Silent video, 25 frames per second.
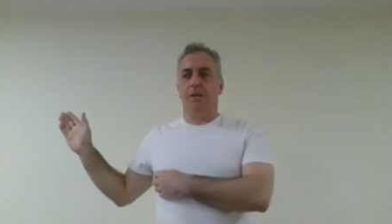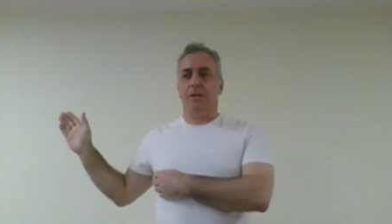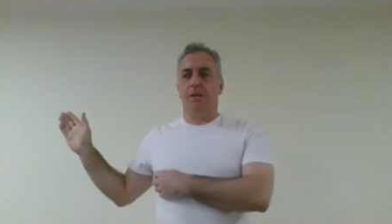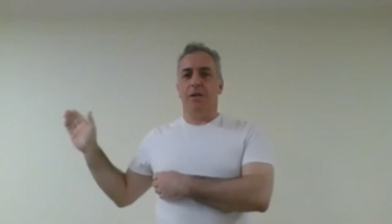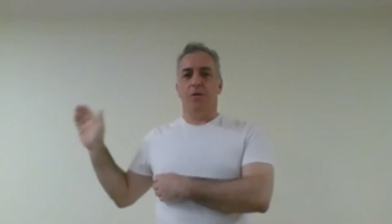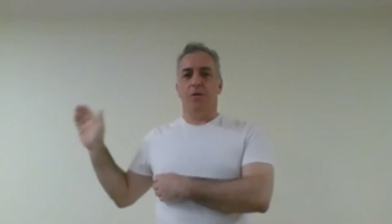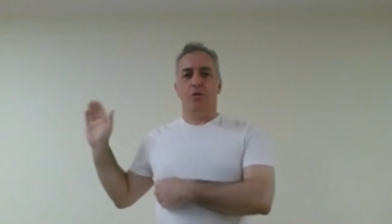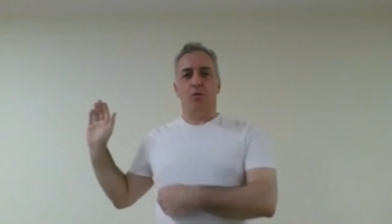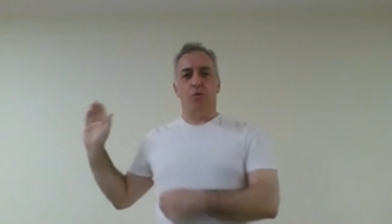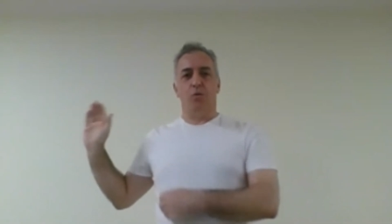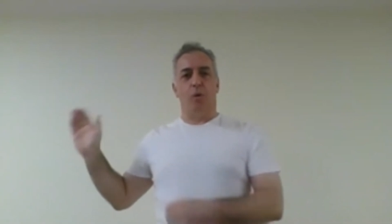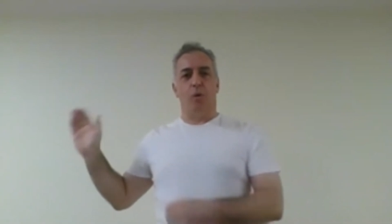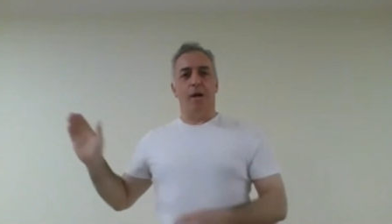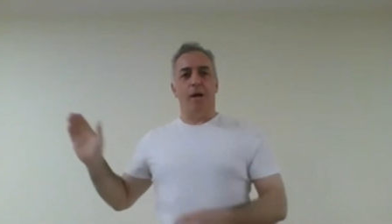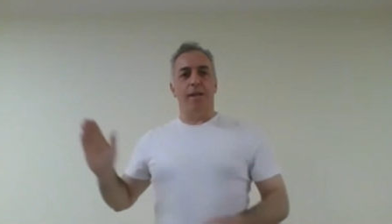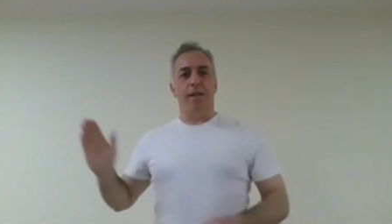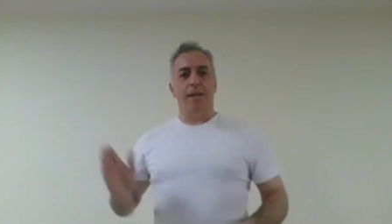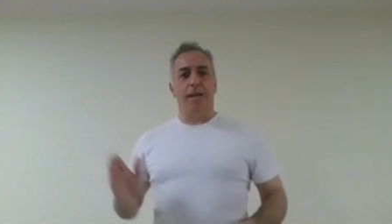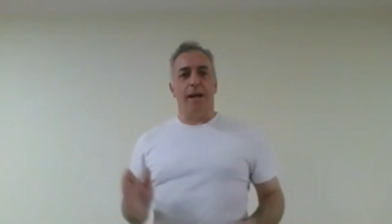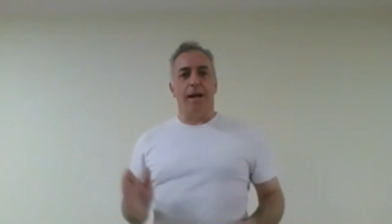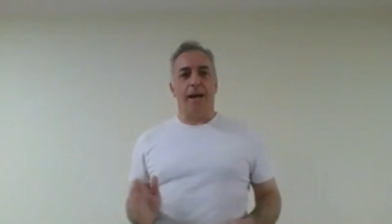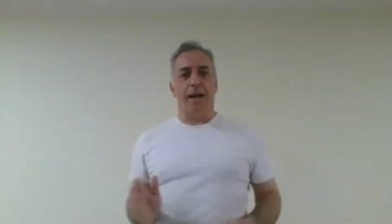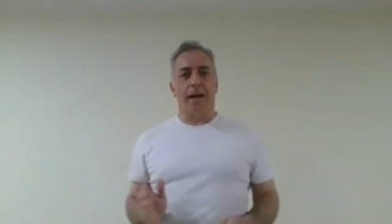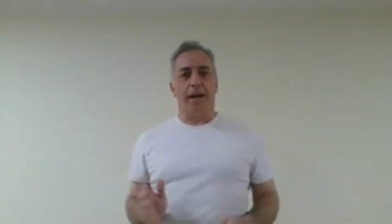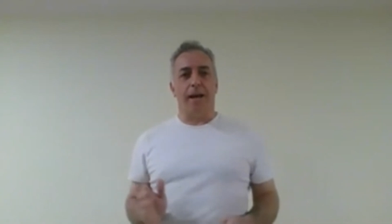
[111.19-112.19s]
there is one
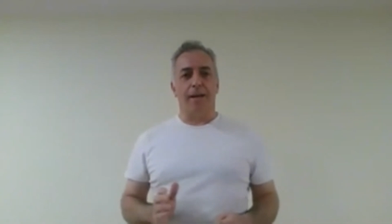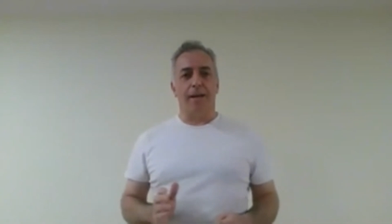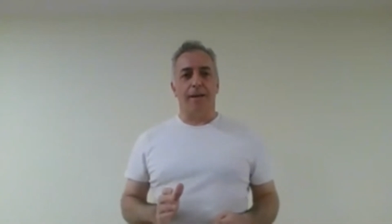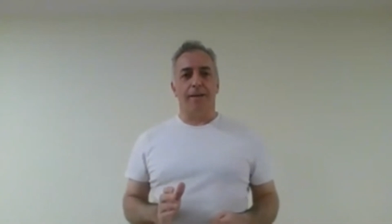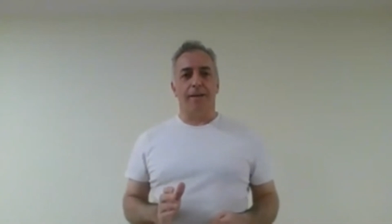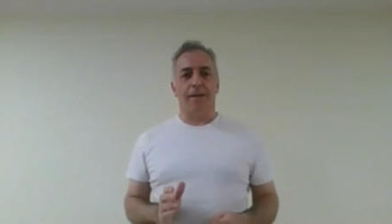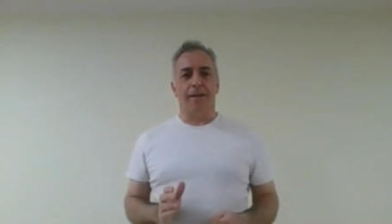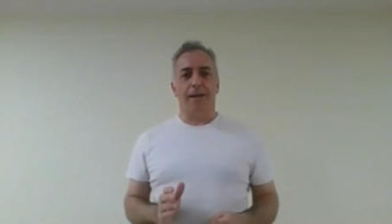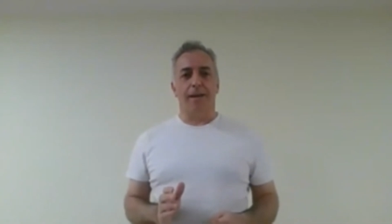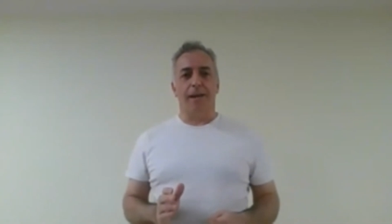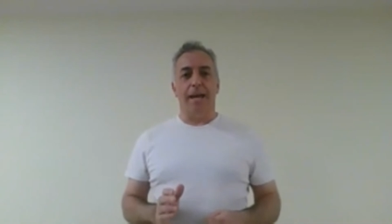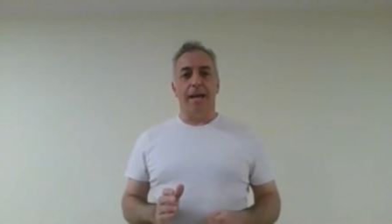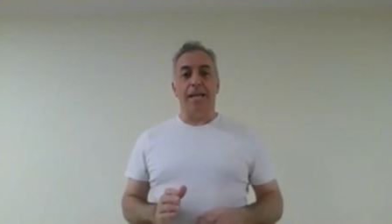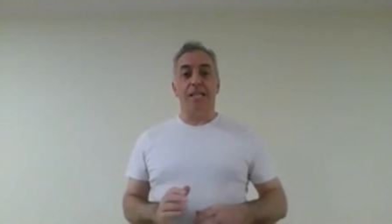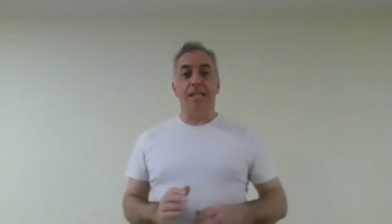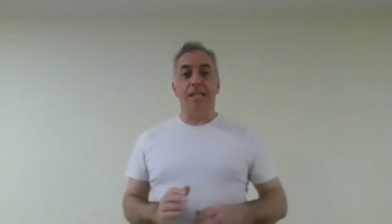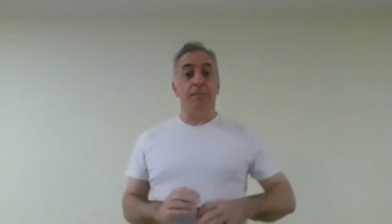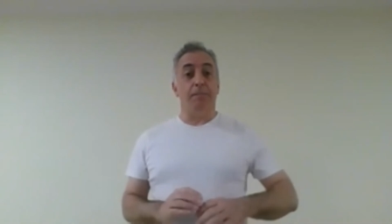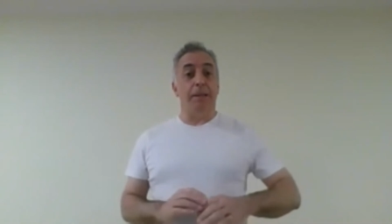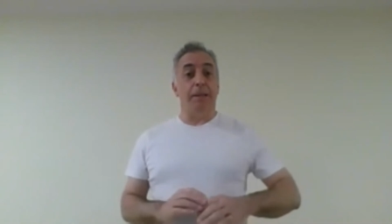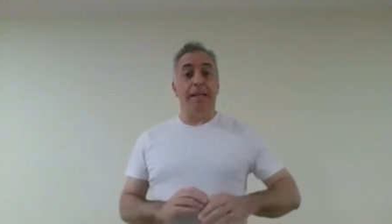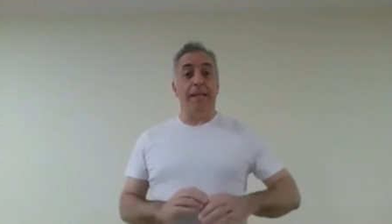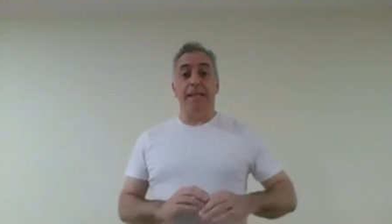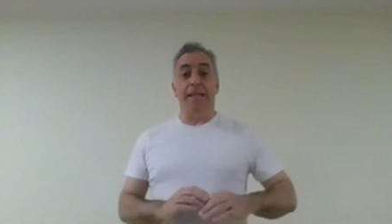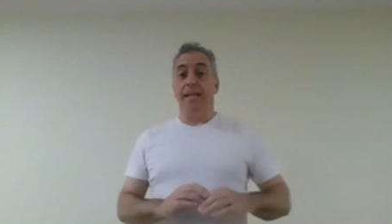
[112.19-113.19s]
guy
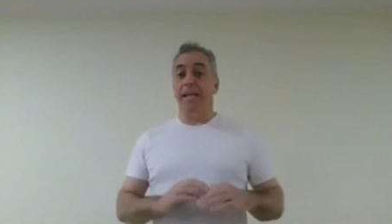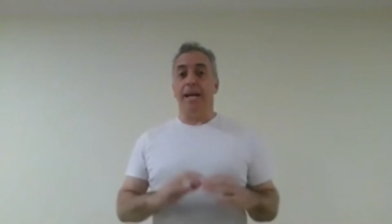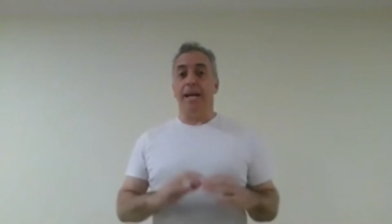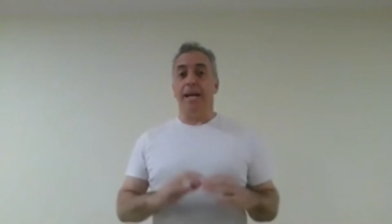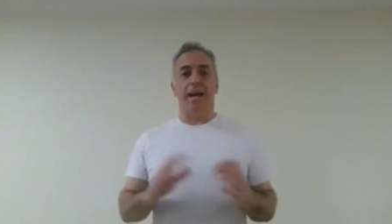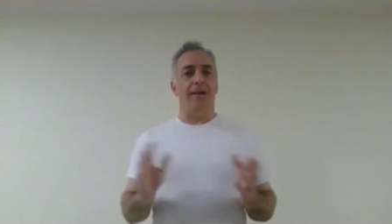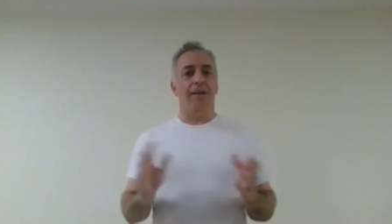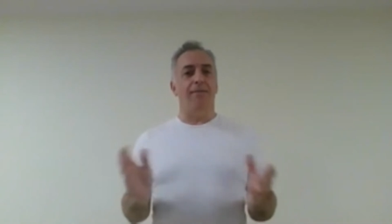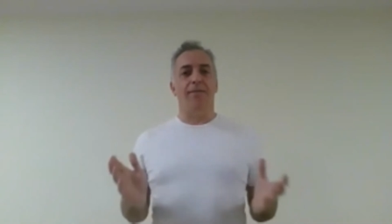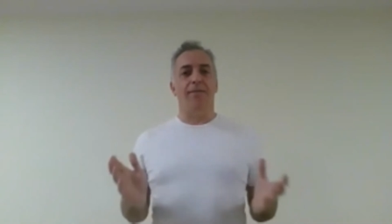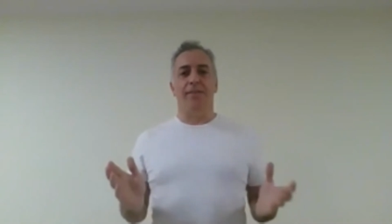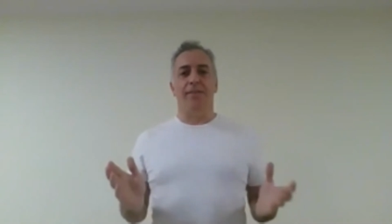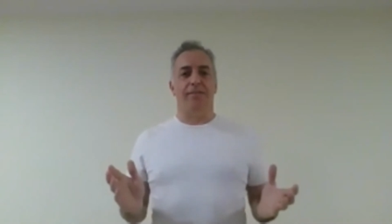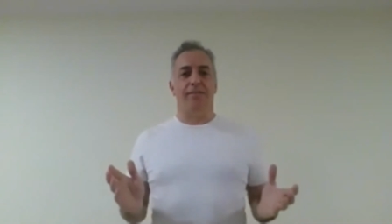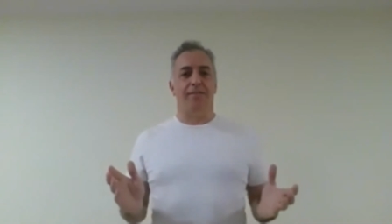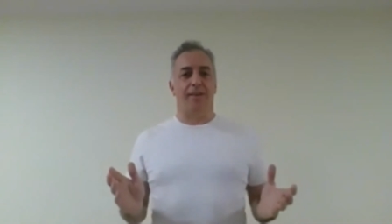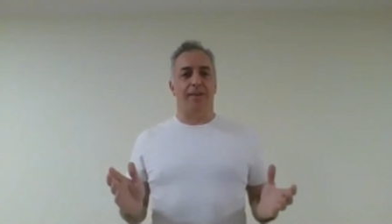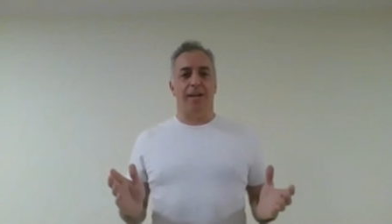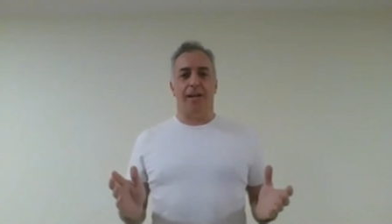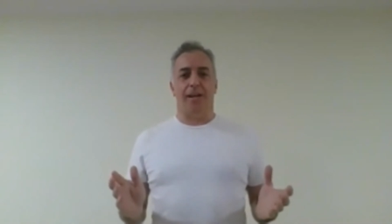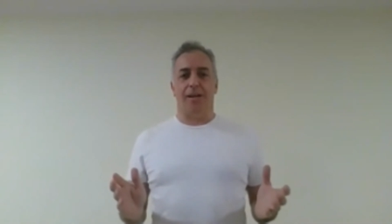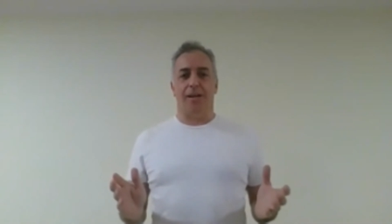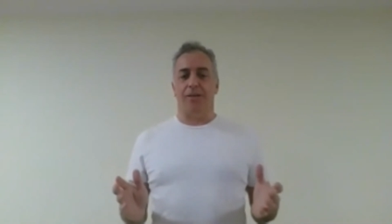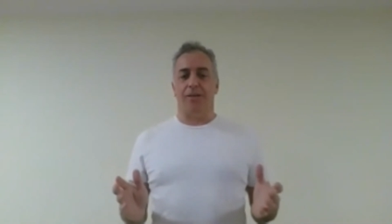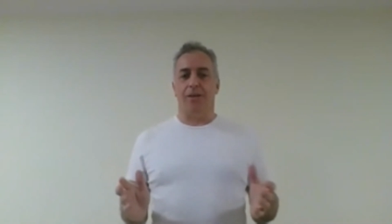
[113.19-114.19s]
explaining
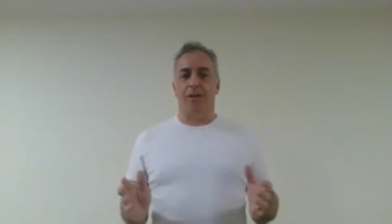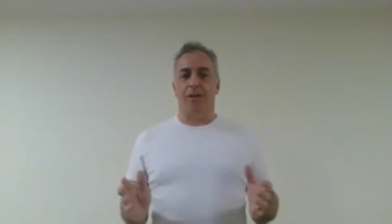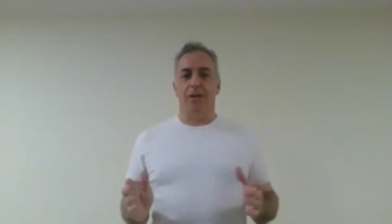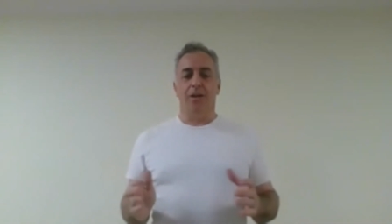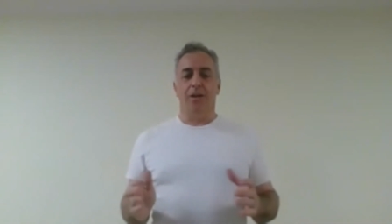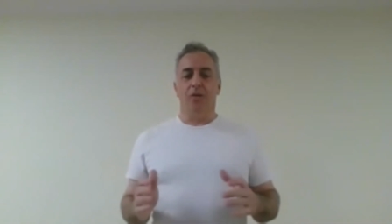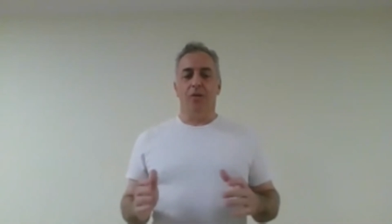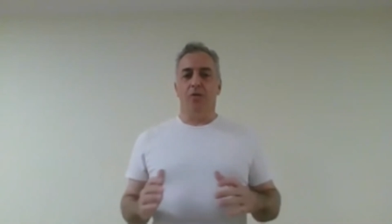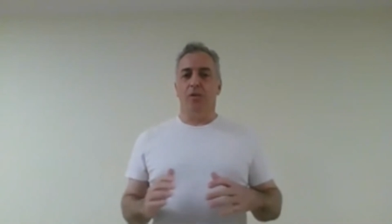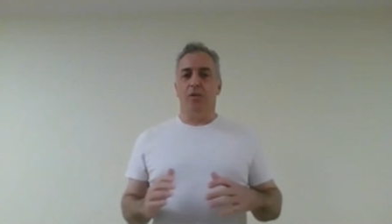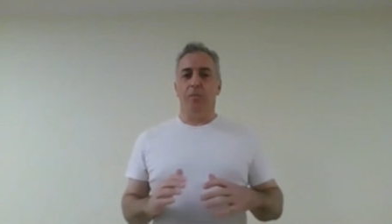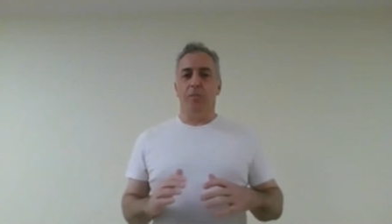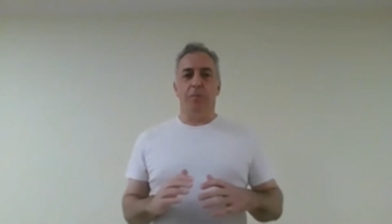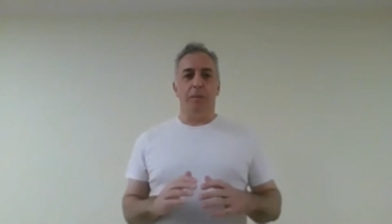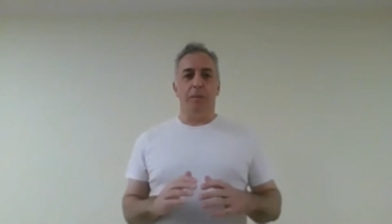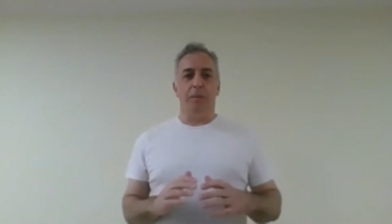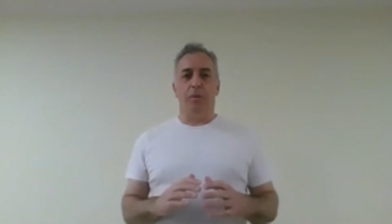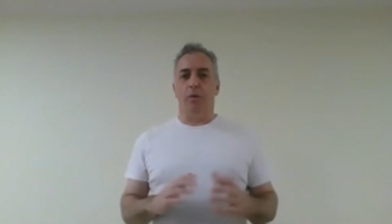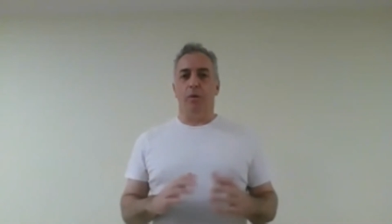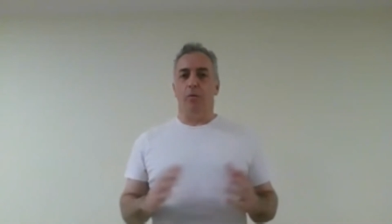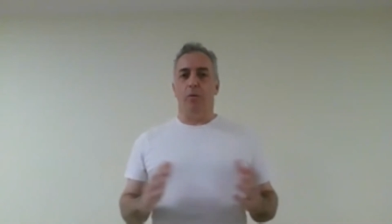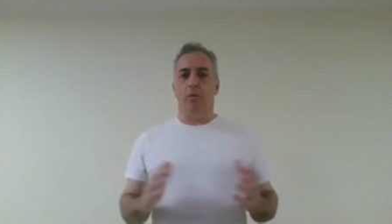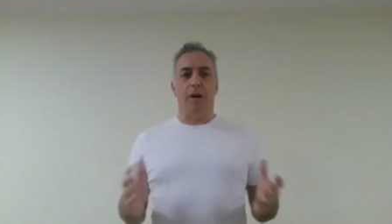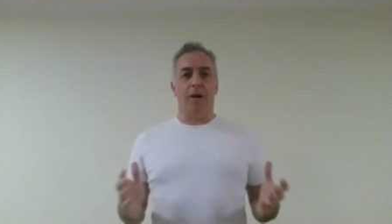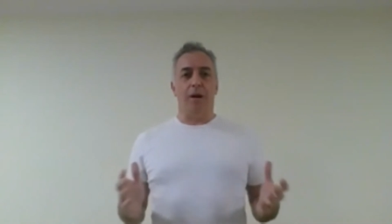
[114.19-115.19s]
everything to the
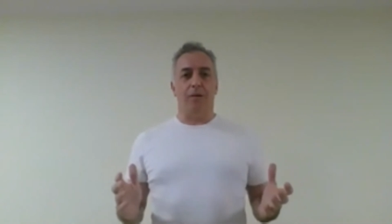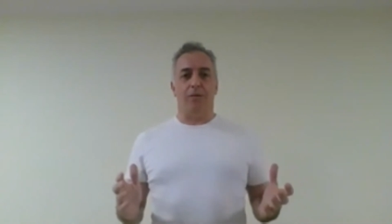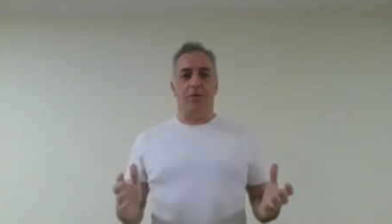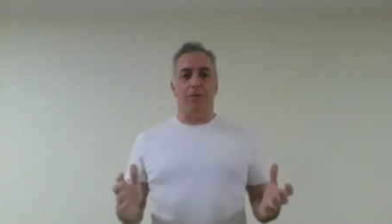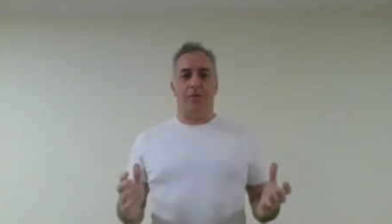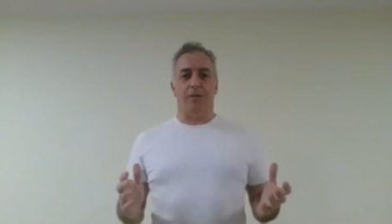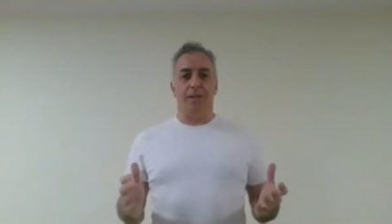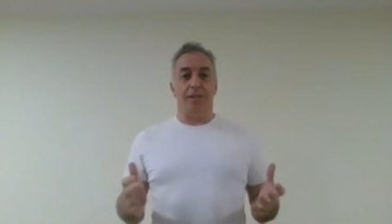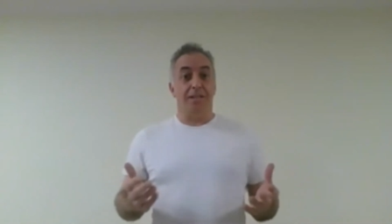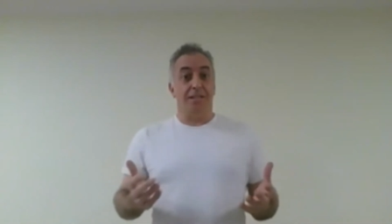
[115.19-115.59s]
people around.